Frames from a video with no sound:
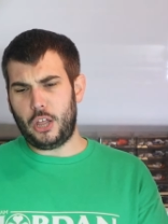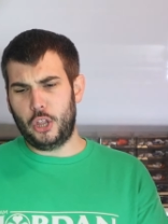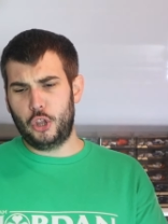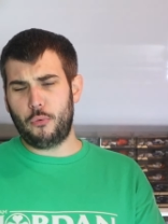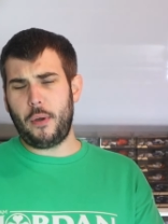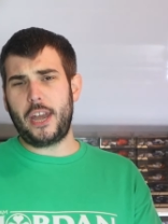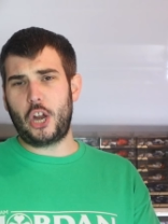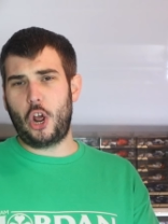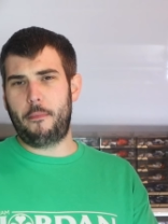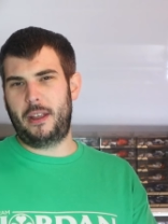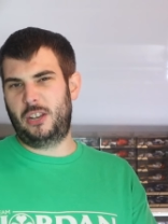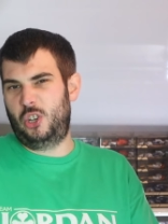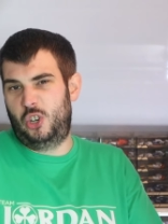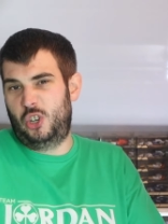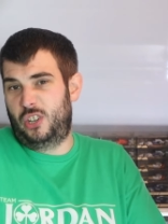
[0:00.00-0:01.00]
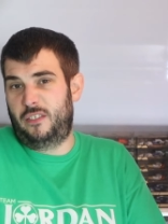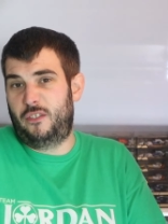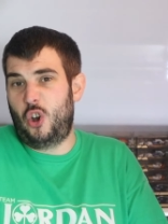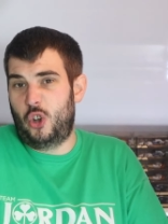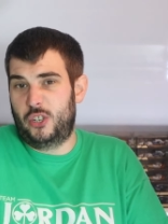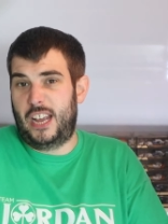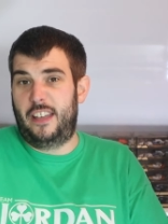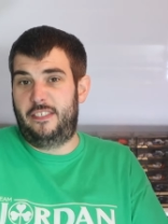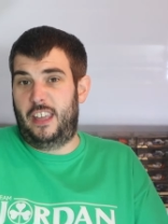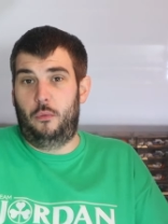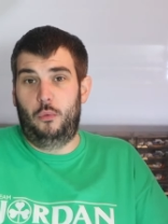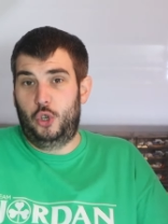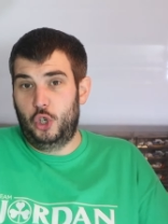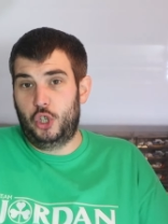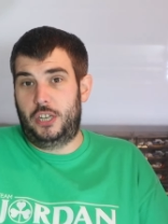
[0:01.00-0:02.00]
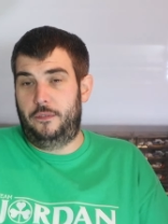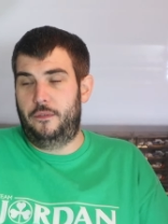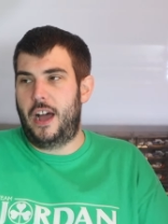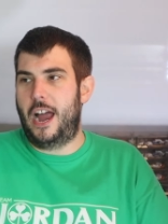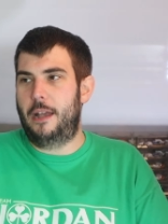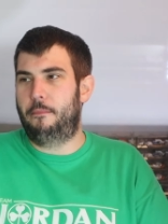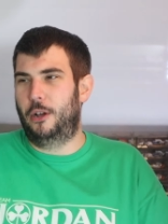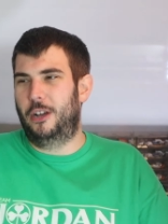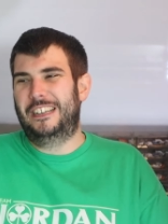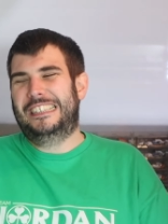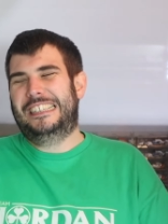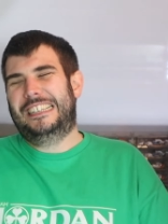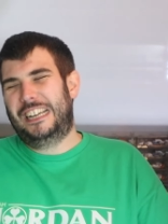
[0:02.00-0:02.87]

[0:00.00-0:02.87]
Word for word: The radio messages, of course, I think were justified, but